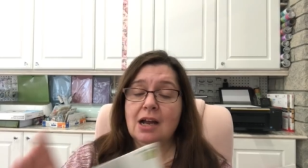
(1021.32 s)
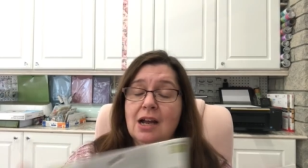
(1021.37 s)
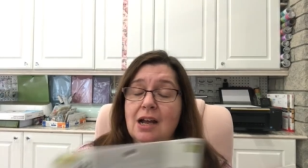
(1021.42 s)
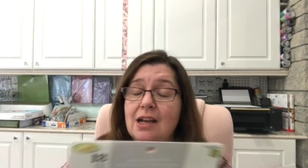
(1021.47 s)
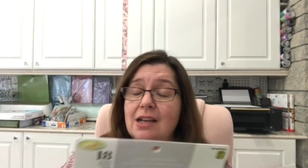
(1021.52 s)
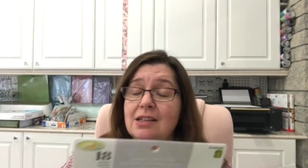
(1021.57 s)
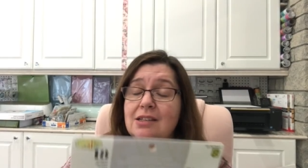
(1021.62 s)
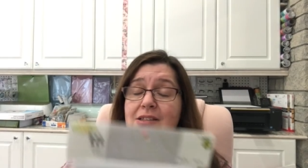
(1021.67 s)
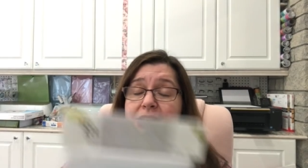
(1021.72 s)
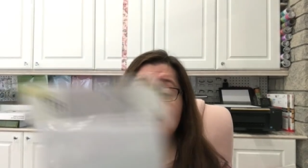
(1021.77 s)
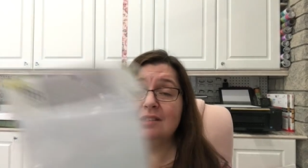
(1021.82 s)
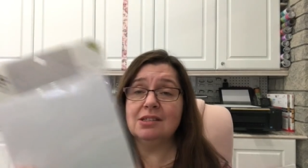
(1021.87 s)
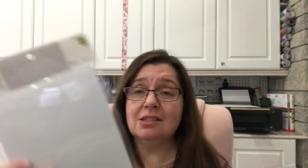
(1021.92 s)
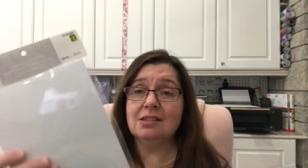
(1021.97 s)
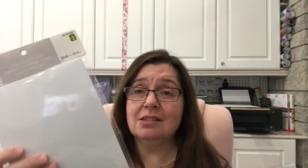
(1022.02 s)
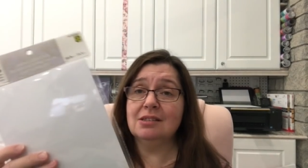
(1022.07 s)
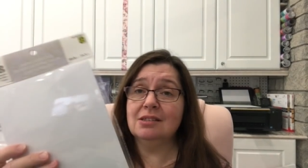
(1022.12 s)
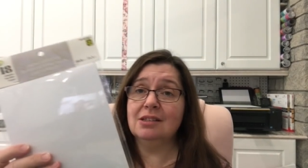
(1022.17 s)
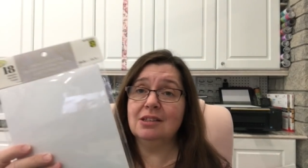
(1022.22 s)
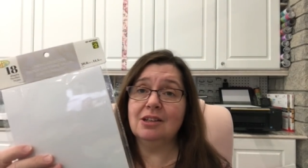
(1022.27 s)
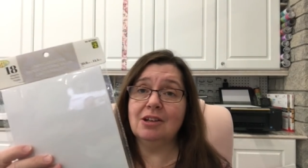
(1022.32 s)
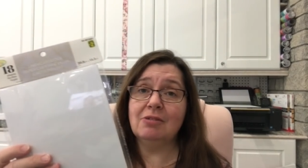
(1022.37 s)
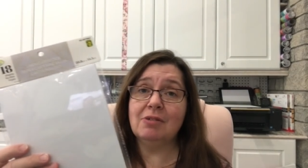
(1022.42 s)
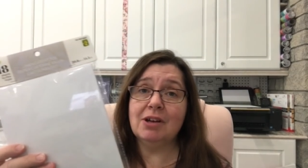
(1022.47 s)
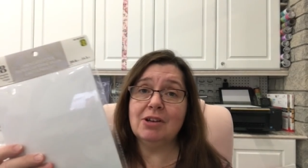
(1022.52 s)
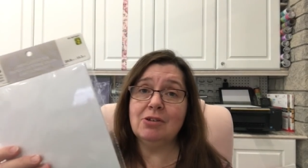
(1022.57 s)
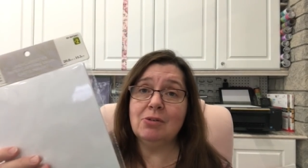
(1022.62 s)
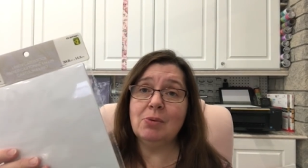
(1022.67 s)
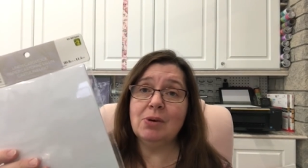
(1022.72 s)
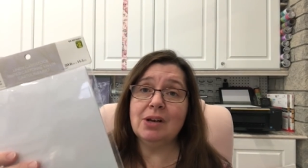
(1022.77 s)
I just, you know,
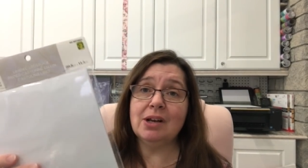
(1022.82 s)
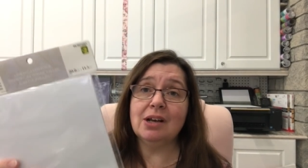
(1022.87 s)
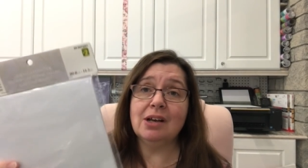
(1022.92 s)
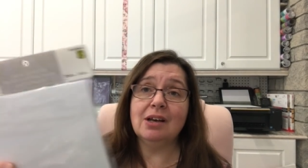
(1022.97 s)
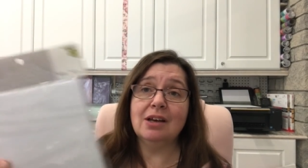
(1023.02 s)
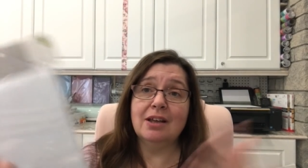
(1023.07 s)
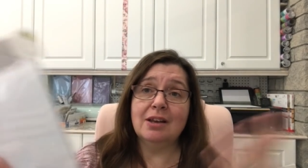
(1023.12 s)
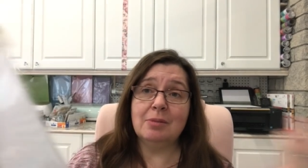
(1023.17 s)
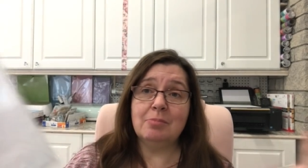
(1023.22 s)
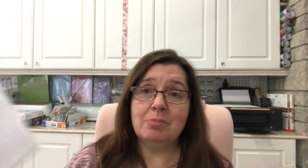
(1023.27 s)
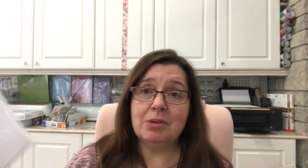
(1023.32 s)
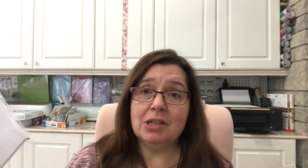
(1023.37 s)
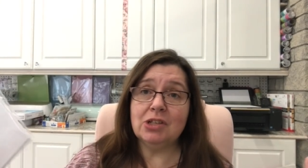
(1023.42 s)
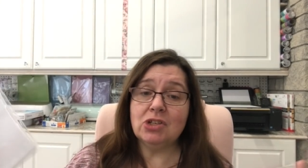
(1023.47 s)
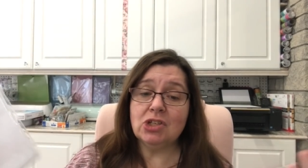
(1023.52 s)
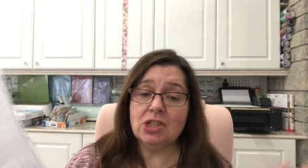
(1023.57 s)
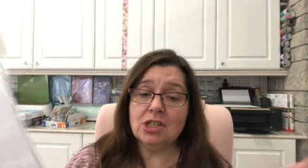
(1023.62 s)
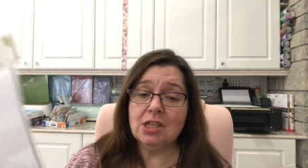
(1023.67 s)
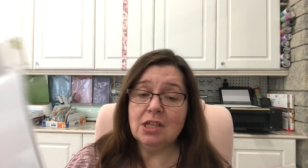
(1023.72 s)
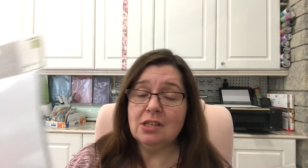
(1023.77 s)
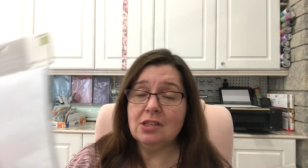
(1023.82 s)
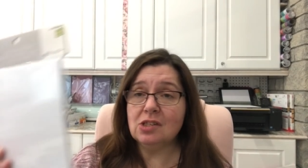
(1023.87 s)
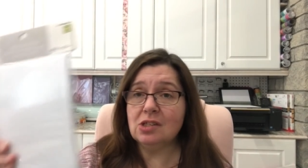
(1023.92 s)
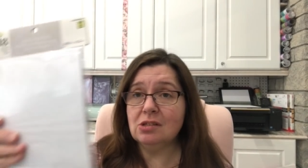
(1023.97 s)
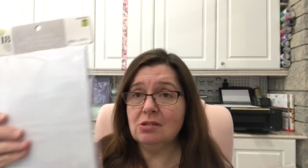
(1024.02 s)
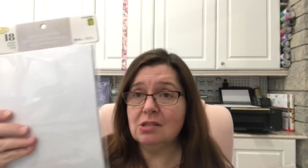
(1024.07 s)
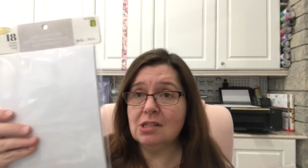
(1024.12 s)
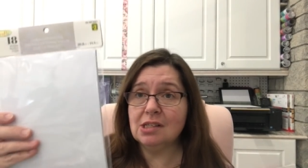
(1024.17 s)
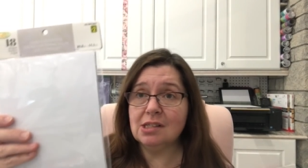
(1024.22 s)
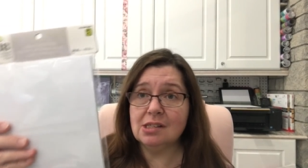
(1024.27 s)
I don't want to cut a big sheet,
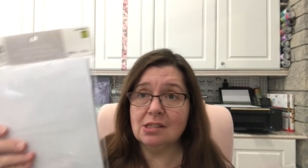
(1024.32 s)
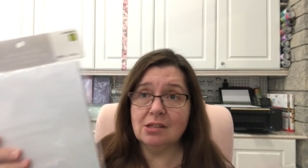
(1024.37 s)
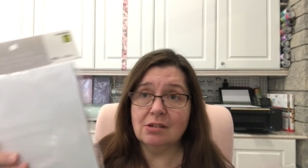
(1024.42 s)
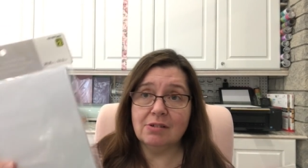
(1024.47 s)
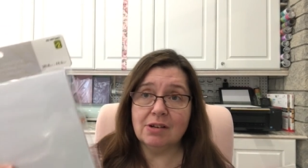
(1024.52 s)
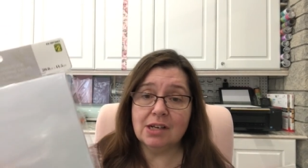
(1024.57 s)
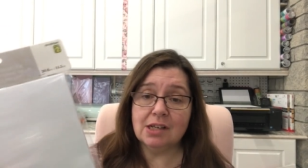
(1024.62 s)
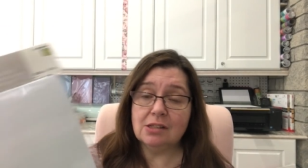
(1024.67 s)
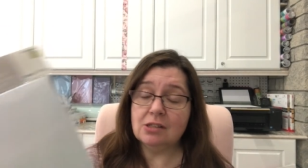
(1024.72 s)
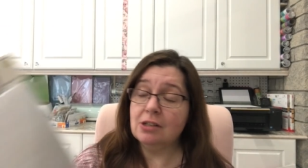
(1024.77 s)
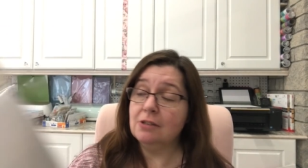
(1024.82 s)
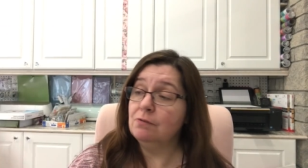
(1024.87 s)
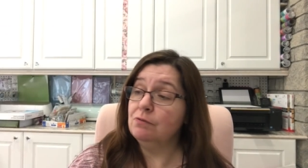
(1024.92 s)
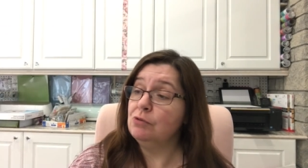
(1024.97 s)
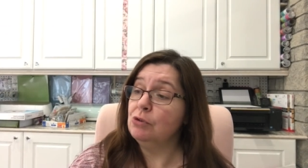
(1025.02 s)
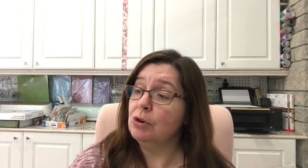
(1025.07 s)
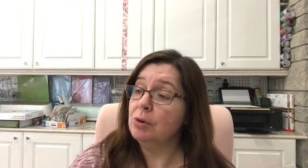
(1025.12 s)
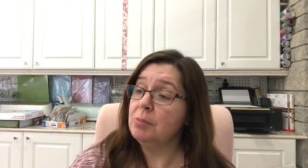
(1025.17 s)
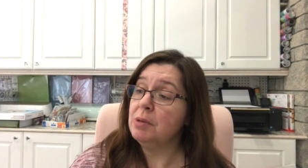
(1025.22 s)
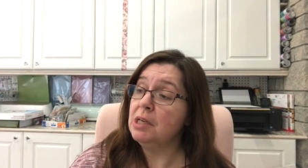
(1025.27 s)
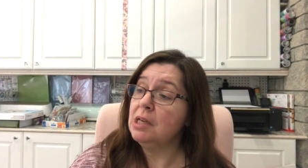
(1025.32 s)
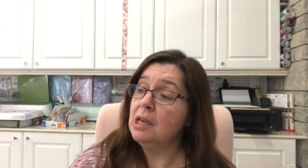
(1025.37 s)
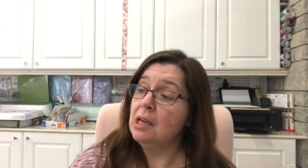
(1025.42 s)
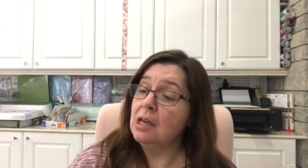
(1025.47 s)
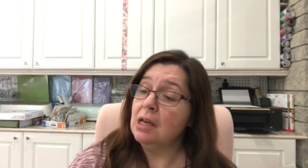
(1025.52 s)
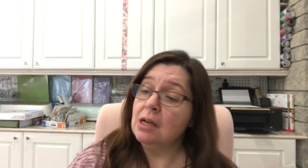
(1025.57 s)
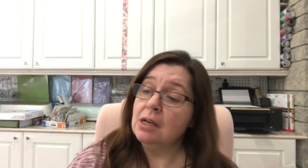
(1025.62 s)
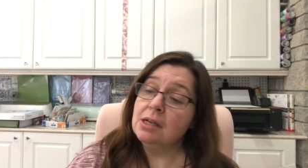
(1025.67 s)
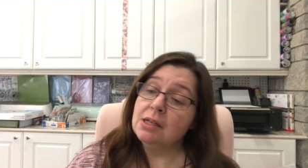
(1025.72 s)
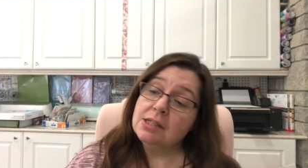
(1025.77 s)
so this is already done for me.
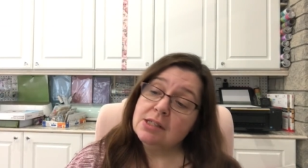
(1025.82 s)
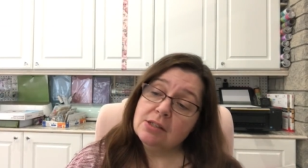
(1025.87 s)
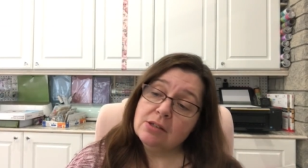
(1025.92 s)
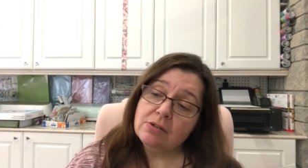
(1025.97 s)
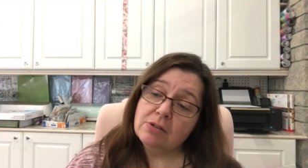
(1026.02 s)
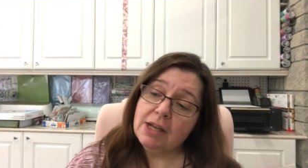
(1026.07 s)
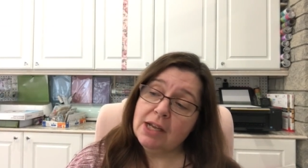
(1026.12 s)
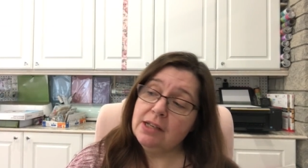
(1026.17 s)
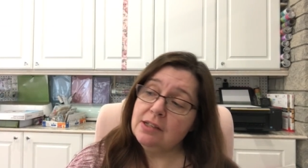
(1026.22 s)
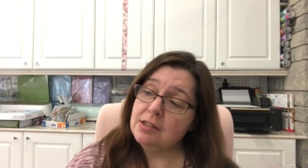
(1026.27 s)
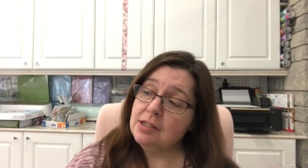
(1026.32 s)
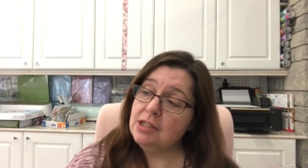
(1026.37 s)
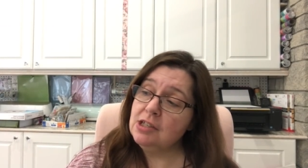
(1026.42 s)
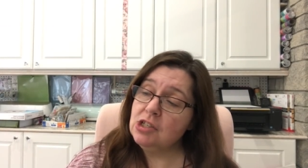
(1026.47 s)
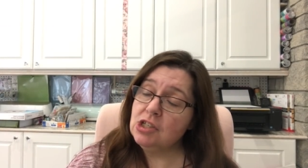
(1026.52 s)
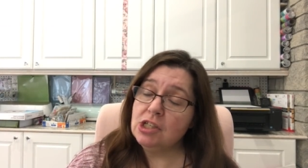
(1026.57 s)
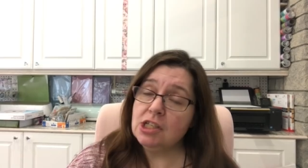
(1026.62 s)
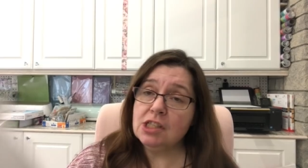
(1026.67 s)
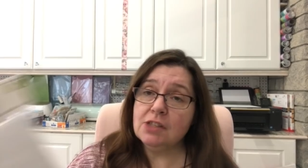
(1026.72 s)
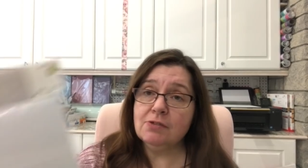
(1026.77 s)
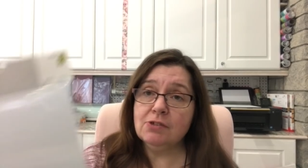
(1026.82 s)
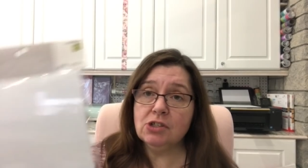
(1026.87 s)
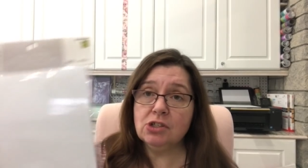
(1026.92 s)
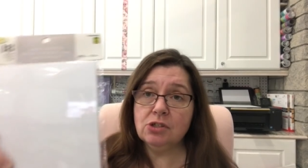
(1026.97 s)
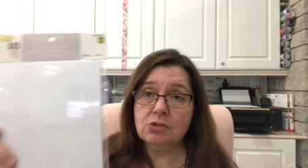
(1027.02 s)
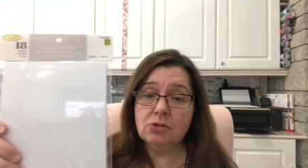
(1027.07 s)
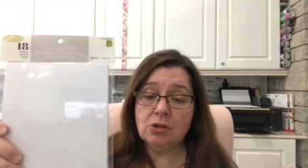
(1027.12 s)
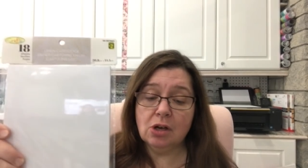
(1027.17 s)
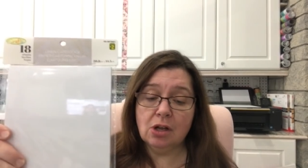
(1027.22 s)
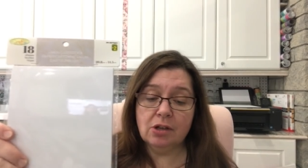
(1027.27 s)
So 18 sheets for
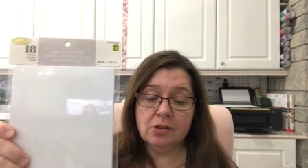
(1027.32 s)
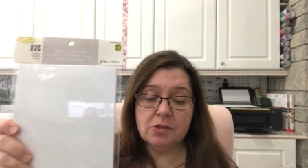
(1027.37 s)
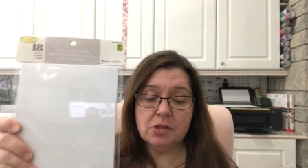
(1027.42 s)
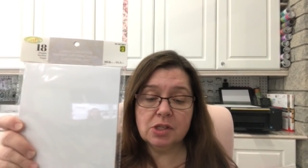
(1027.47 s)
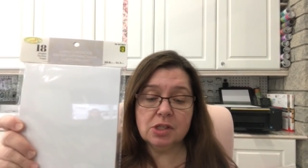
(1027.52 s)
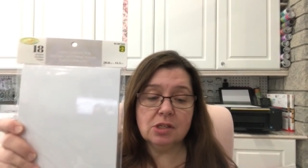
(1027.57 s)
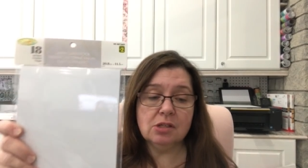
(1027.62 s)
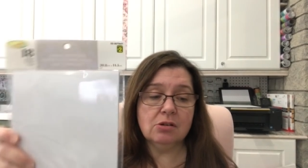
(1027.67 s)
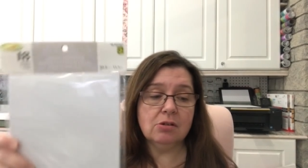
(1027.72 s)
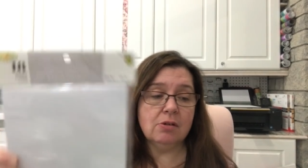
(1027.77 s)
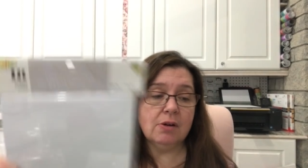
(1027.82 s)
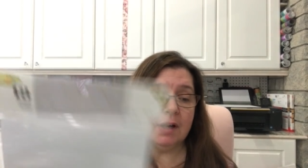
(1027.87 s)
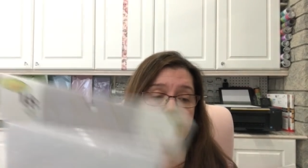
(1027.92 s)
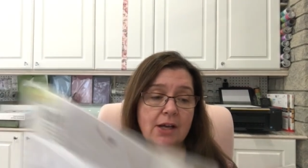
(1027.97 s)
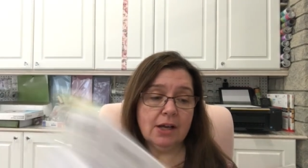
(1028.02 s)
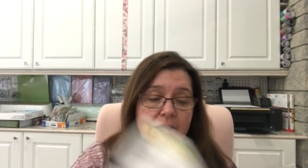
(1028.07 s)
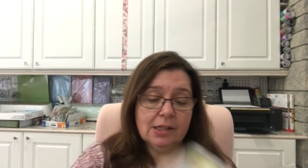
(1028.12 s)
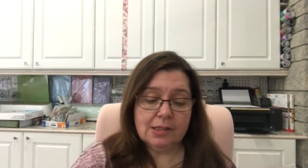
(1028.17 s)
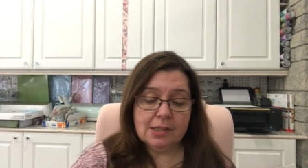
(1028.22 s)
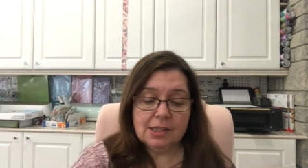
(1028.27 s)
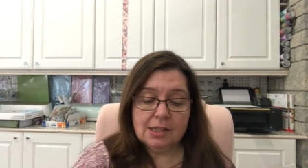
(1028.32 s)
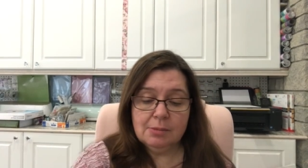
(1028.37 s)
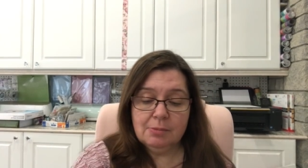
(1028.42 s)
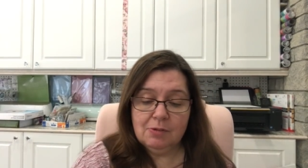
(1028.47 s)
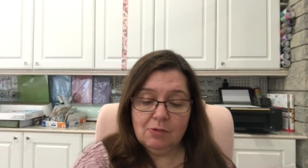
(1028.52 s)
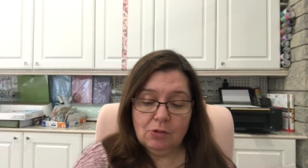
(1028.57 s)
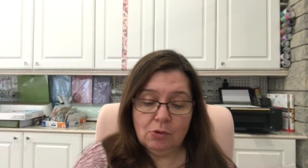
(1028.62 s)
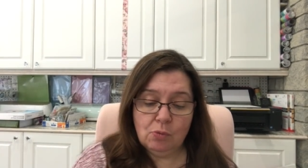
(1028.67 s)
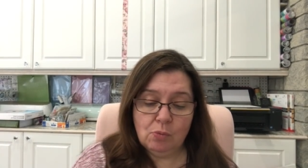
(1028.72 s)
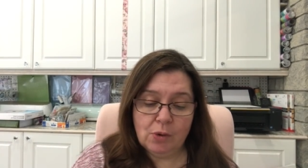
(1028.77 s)
$2, so I got some
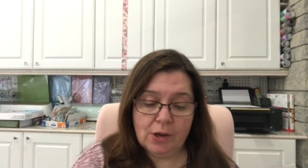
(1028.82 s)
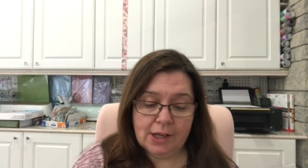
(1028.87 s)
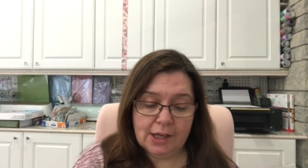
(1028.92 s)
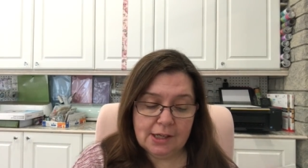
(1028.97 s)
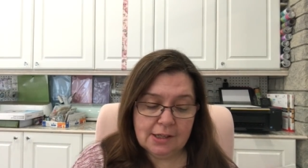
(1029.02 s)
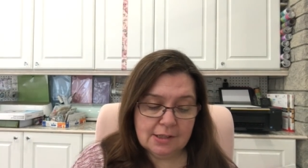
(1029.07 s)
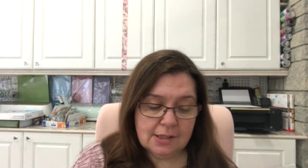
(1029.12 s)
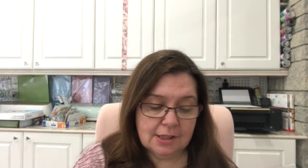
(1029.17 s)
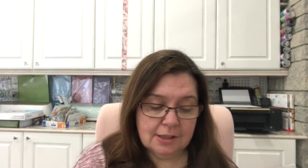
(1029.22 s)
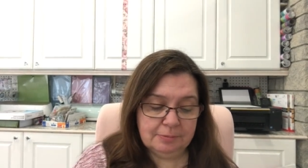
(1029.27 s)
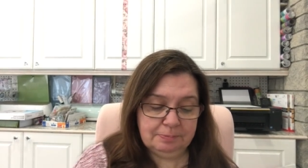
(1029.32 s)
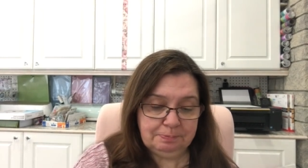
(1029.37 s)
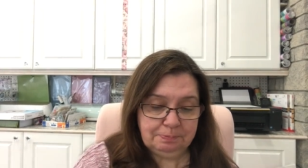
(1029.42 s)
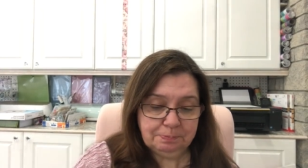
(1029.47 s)
of the white.